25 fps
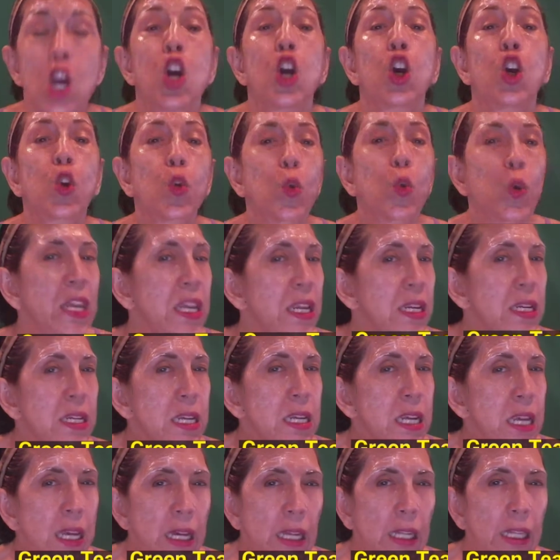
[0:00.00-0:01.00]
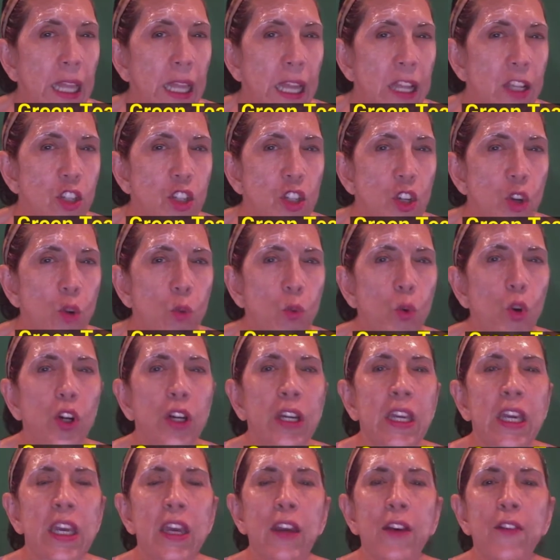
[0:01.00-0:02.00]
Green tea cleanser will
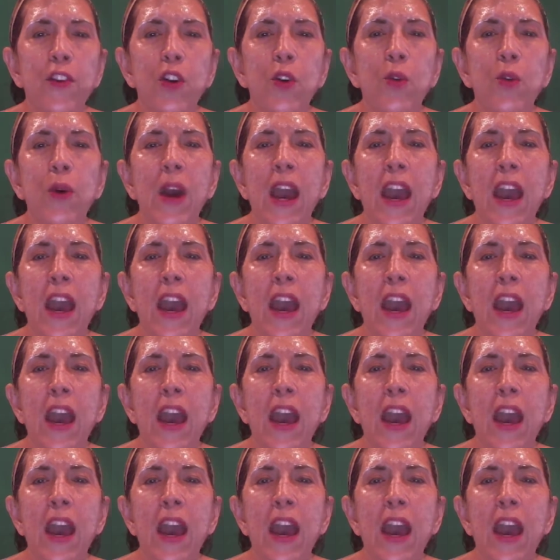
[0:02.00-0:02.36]
give you